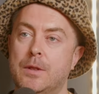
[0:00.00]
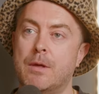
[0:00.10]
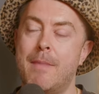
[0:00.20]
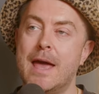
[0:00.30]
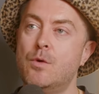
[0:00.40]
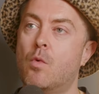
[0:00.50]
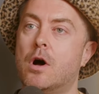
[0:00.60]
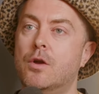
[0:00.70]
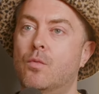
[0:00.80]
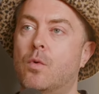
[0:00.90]
The main
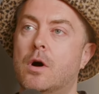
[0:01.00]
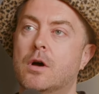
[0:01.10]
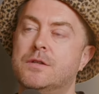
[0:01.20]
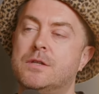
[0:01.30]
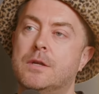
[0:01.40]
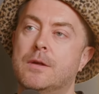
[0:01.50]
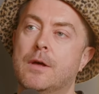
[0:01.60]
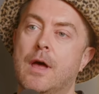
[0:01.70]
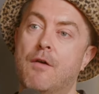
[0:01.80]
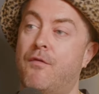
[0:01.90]
one was
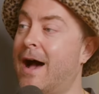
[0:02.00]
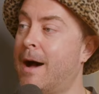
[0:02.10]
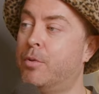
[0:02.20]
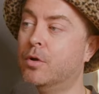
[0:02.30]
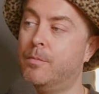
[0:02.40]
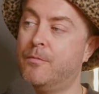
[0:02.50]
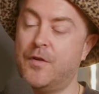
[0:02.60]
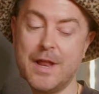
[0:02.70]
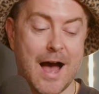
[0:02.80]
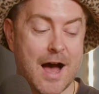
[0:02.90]
for Apple, for
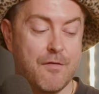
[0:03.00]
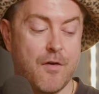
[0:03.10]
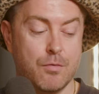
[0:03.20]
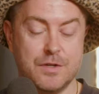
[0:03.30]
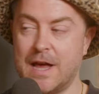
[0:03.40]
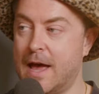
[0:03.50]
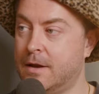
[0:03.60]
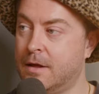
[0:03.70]
the iPhone 10.